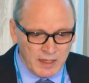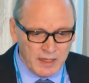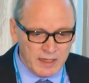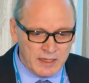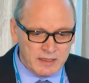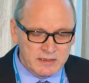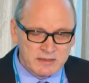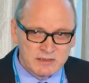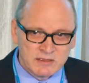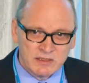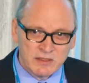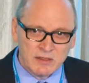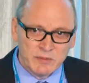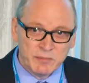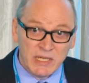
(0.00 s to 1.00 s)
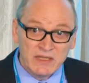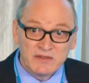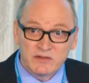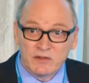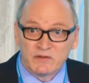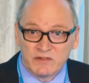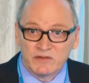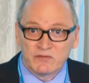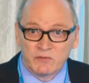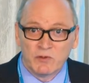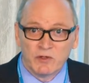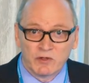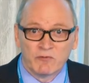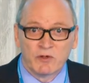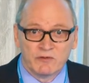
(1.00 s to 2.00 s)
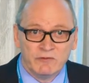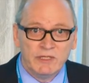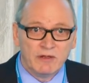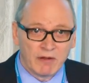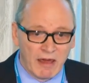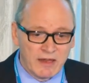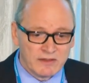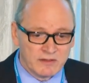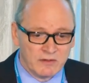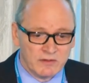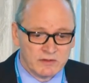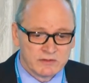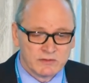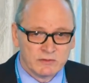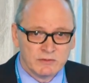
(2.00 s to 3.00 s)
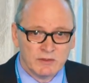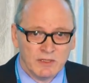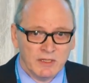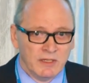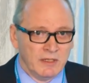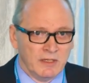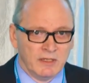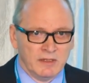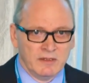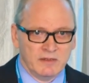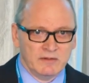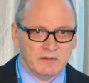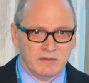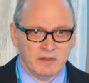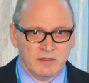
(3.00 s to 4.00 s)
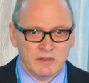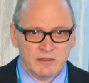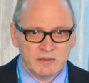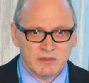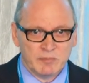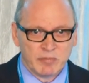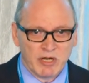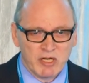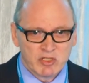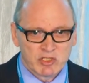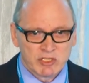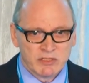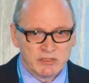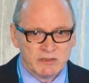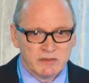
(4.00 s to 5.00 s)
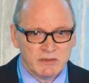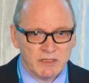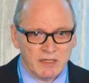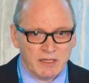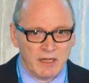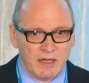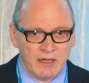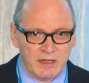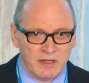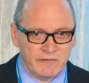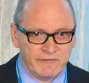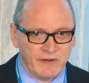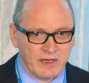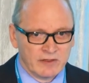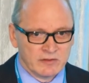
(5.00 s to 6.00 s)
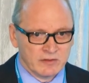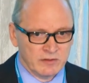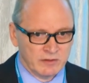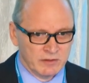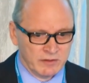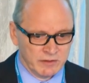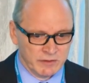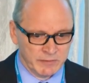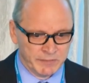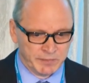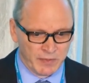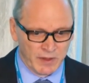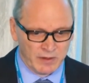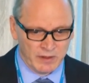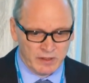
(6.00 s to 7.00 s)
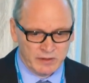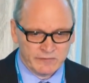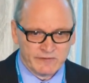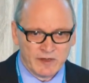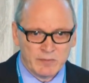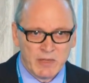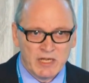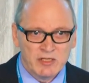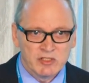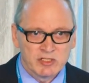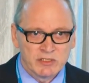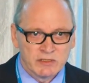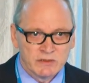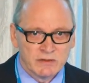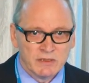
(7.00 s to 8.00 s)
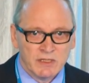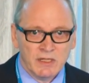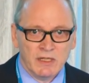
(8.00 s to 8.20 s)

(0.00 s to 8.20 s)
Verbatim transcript: And based on this work, what we read also, depression, affect inflammation,